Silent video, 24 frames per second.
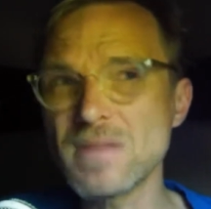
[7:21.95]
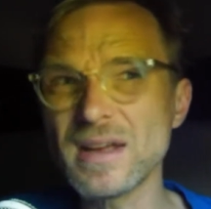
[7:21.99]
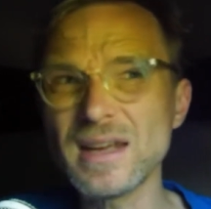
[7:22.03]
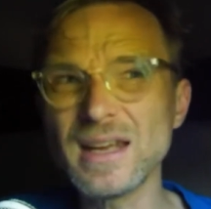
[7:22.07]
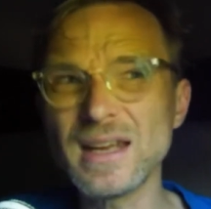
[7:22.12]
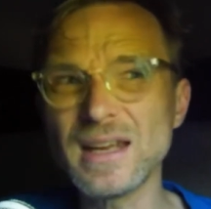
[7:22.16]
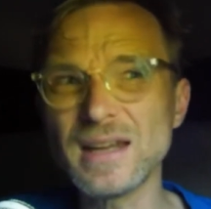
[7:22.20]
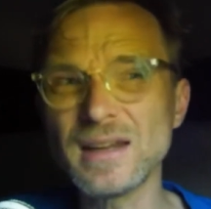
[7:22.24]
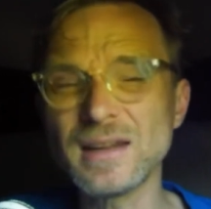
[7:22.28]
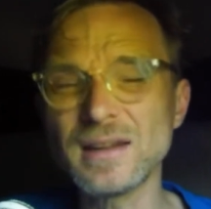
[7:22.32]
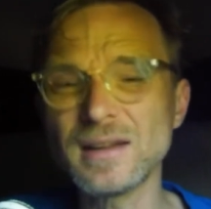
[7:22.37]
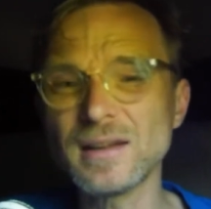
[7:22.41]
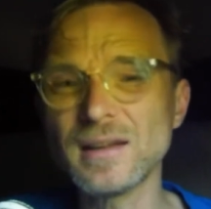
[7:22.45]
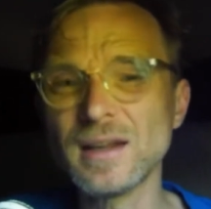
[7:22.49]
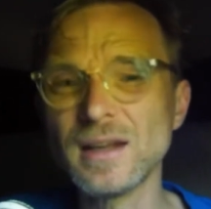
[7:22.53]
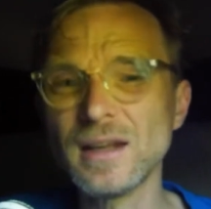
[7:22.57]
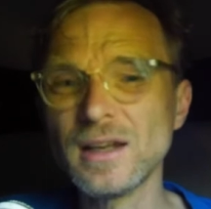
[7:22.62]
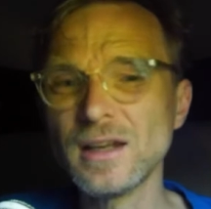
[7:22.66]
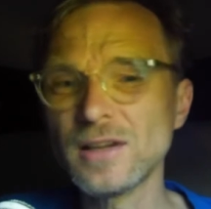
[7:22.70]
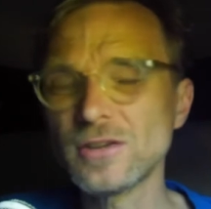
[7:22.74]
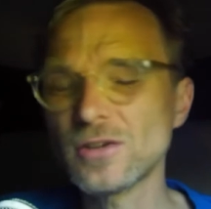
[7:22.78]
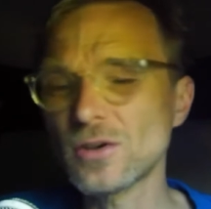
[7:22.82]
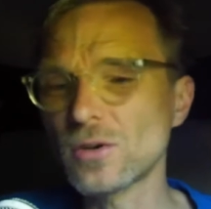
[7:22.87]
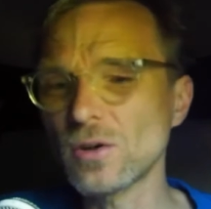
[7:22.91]
in
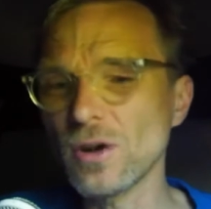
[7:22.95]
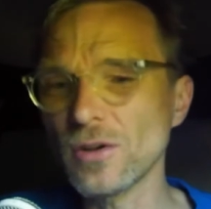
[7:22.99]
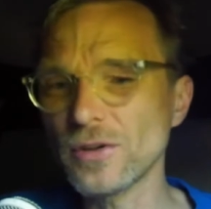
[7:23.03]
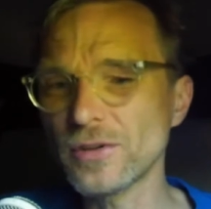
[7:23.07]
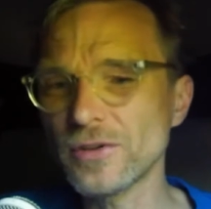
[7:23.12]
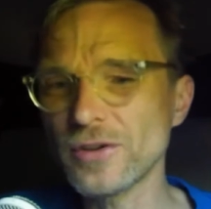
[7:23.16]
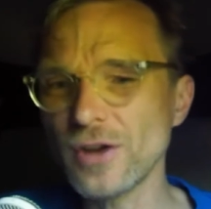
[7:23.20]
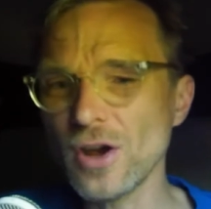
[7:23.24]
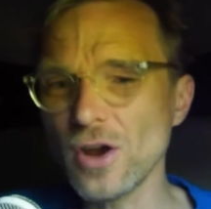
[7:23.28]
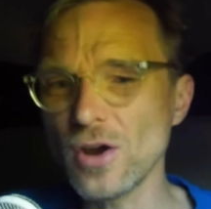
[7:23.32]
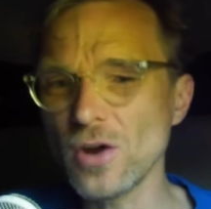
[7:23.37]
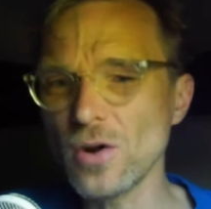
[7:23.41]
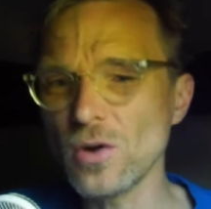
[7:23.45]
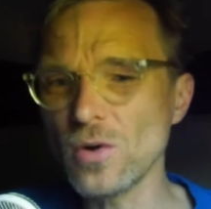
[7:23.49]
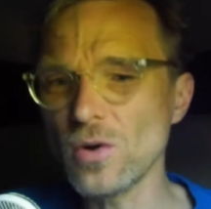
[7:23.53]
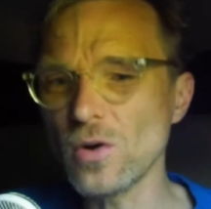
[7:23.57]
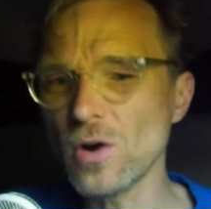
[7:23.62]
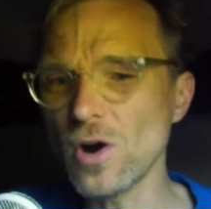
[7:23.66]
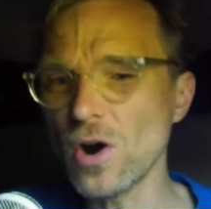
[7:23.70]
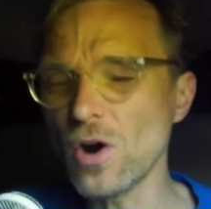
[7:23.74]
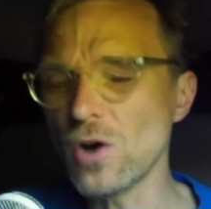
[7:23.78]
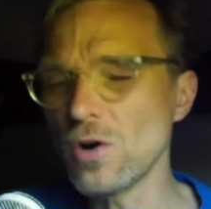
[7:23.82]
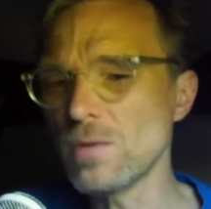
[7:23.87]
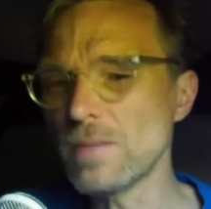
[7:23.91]

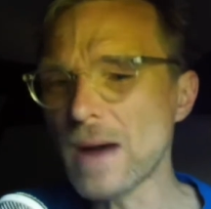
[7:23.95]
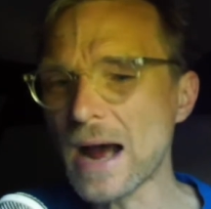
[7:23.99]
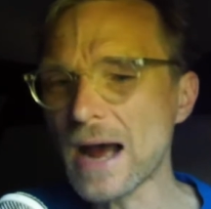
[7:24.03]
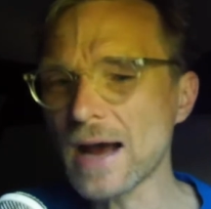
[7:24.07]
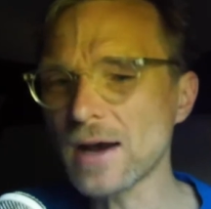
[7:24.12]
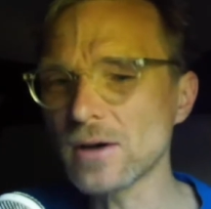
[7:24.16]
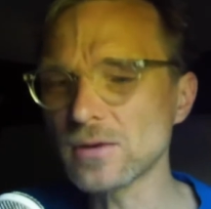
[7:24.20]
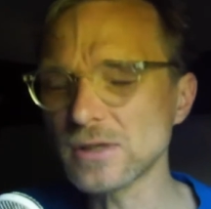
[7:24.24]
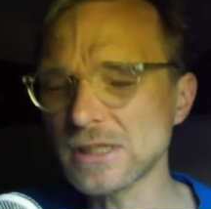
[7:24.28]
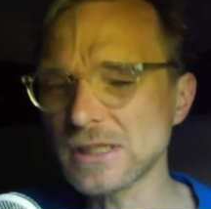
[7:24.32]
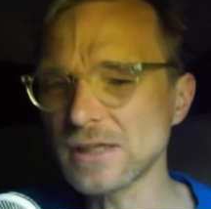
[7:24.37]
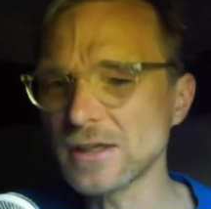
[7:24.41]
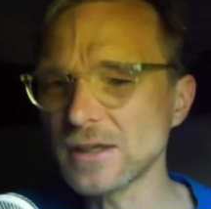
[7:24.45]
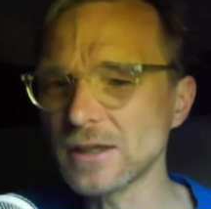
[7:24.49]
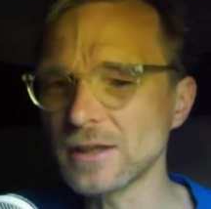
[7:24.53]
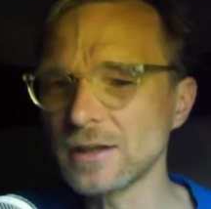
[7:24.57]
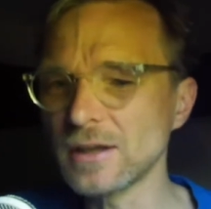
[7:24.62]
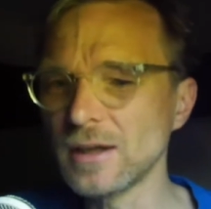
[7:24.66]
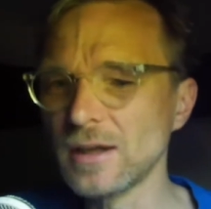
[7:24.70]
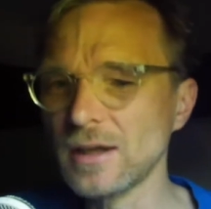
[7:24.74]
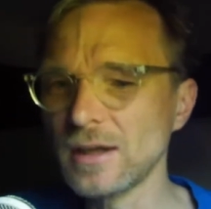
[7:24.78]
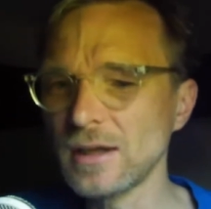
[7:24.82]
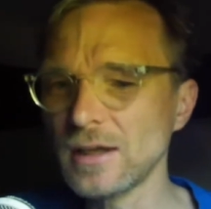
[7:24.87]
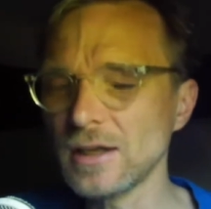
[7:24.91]
Toronto,
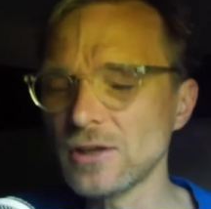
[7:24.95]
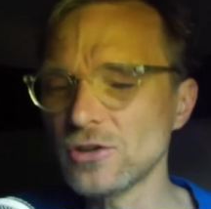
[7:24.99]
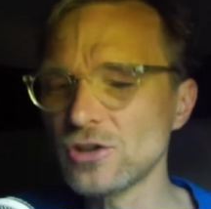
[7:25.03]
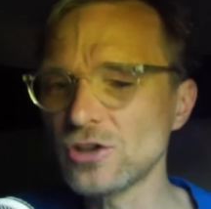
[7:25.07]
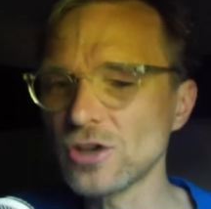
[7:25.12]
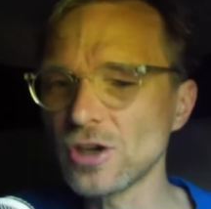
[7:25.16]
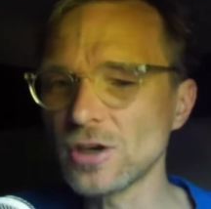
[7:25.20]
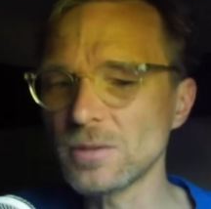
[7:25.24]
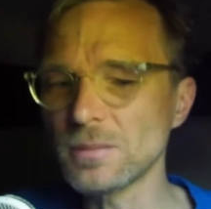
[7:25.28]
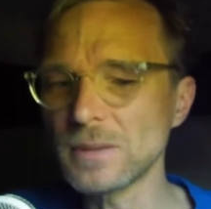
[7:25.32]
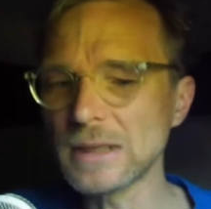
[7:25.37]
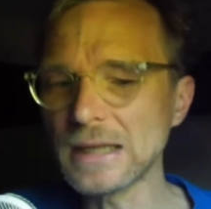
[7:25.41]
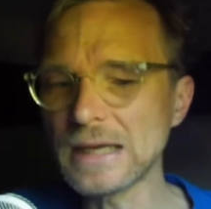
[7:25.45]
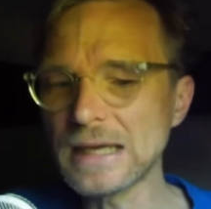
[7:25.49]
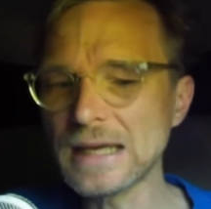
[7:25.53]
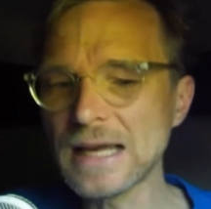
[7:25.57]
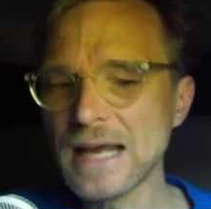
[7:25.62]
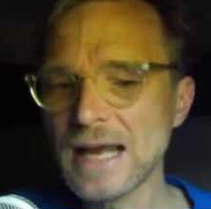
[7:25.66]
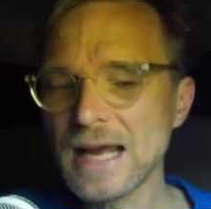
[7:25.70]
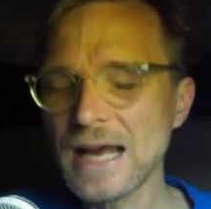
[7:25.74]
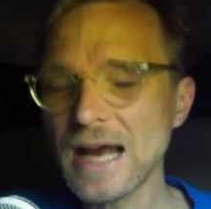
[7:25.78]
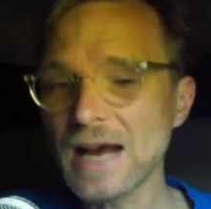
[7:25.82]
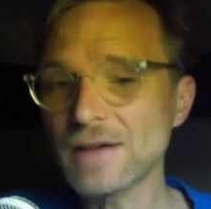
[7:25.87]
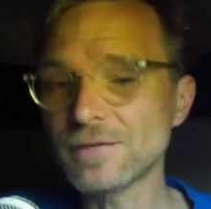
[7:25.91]
Oberhausen in
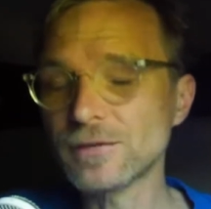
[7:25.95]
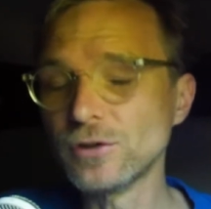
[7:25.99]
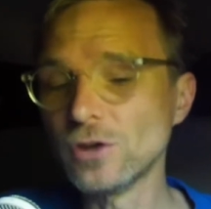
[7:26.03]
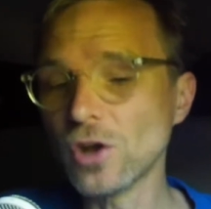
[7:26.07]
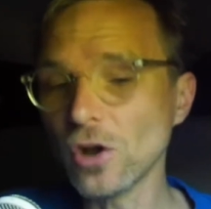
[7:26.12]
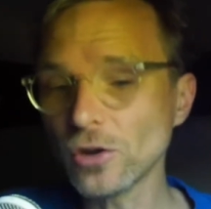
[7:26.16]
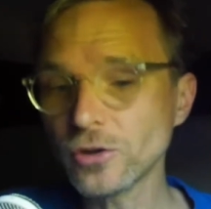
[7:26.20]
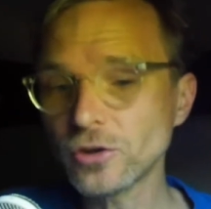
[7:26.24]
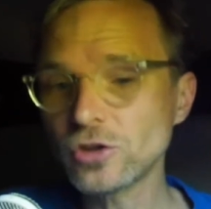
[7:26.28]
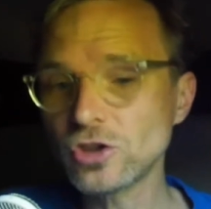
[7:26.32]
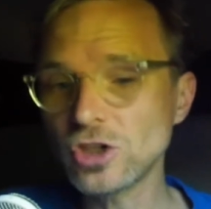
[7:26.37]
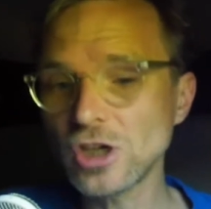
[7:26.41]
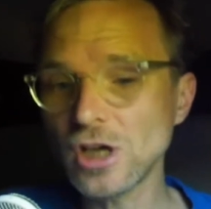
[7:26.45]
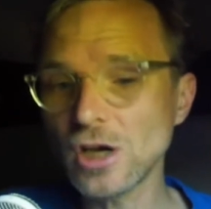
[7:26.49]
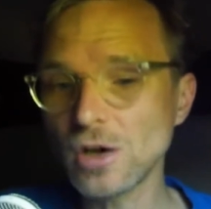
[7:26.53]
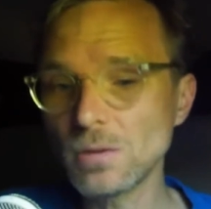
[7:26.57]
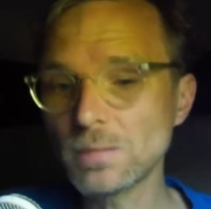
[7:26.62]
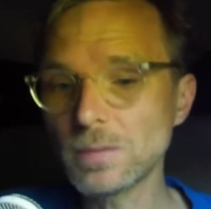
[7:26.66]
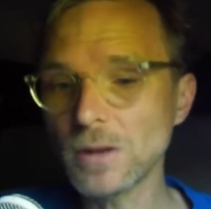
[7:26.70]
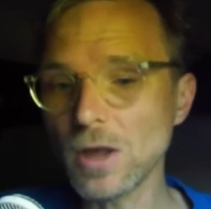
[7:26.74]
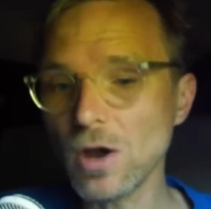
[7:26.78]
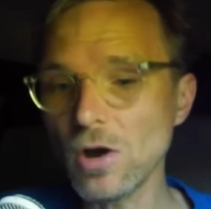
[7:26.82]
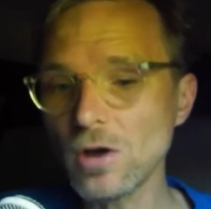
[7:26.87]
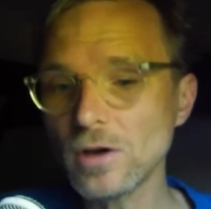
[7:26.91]
Germany, have not
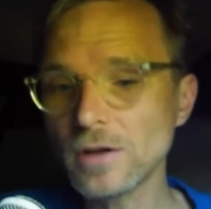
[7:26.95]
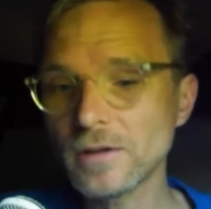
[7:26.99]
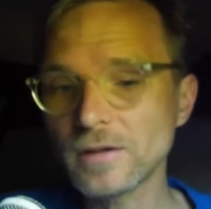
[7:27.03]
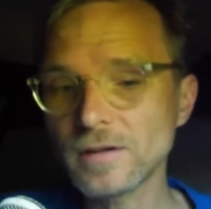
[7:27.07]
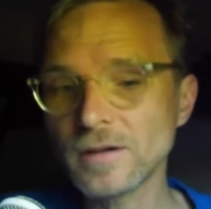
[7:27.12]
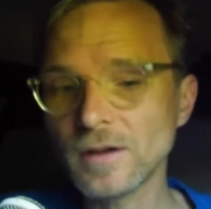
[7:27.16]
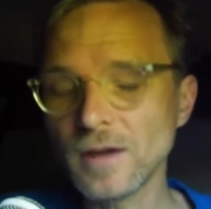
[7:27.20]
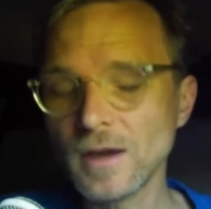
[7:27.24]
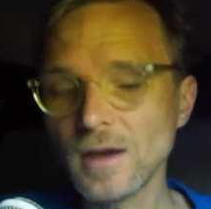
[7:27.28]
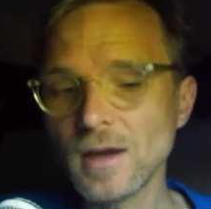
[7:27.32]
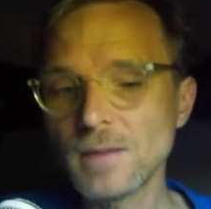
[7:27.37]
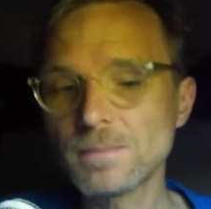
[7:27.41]
geo-blocked,